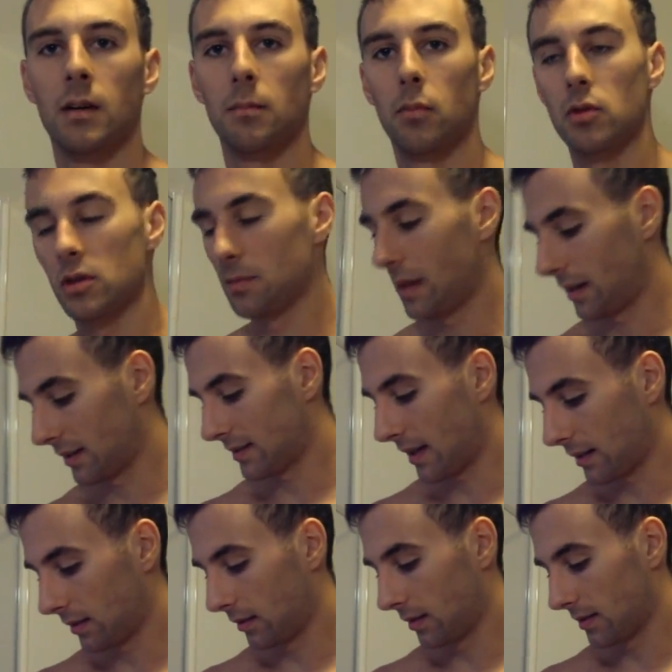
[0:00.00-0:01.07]
puts me at
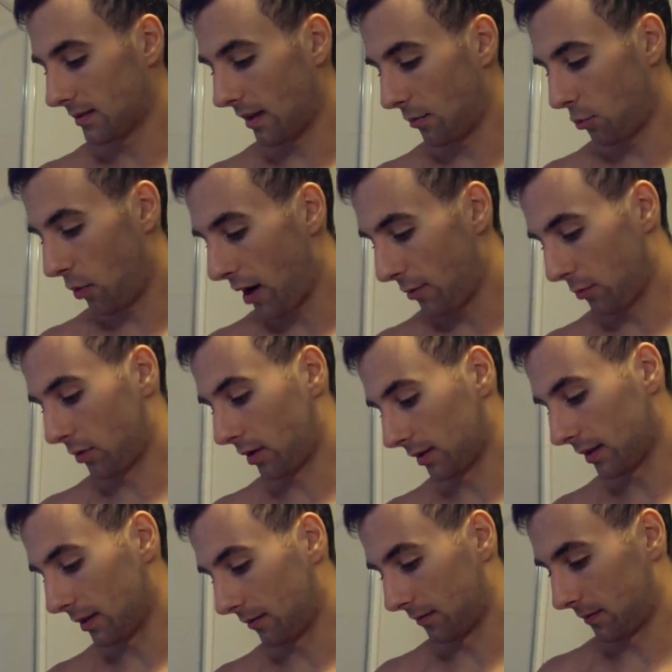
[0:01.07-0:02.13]
exactly the same weight when
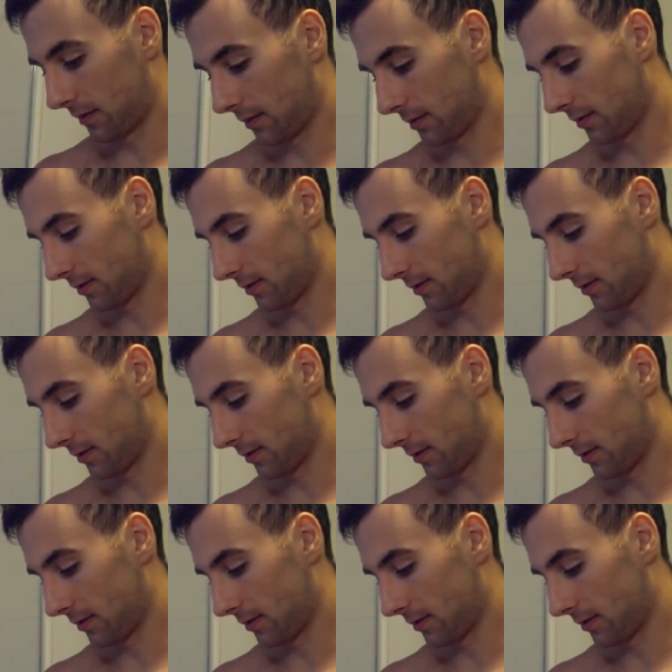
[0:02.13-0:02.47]
I left.